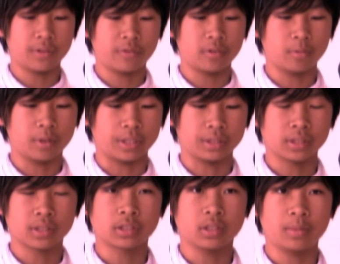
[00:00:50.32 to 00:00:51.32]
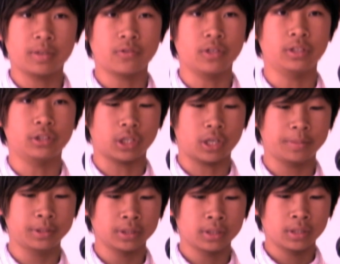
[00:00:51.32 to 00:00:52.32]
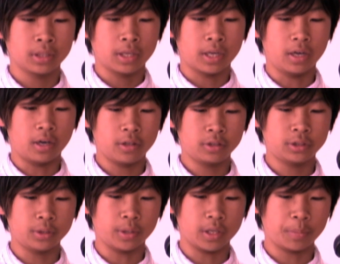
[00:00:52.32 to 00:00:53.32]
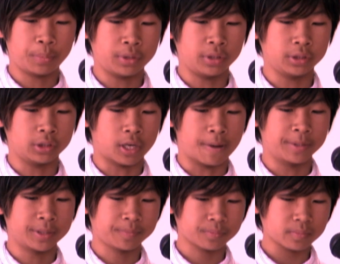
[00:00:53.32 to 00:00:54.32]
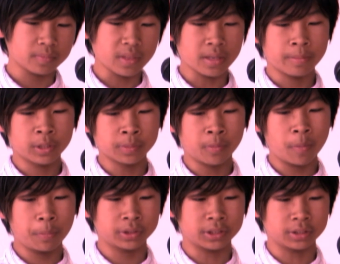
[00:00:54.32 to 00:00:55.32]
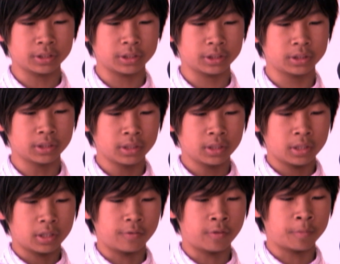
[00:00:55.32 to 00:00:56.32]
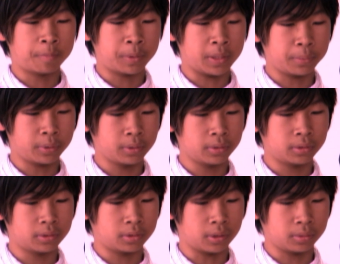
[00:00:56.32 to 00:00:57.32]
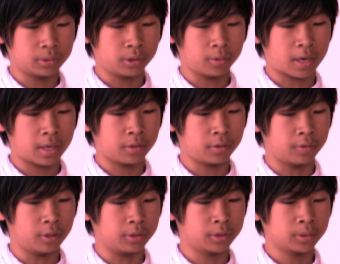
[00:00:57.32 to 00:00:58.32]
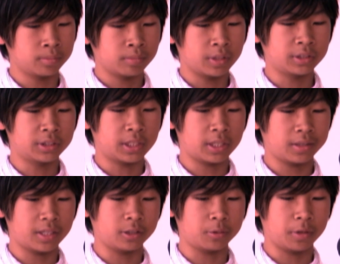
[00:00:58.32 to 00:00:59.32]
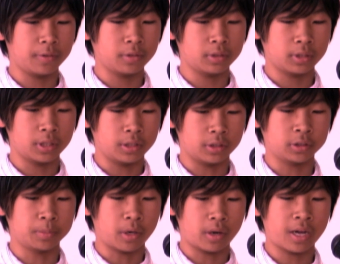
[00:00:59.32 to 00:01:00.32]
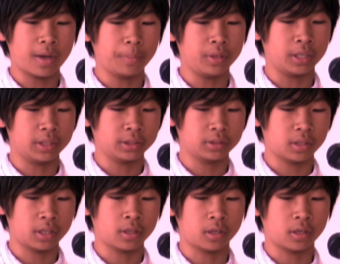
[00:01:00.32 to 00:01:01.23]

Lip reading: different ways. Some have good jobs, and others do unappealing jobs. But small percentages of people don't do either of those. Instead, they dwell in their small happy huts they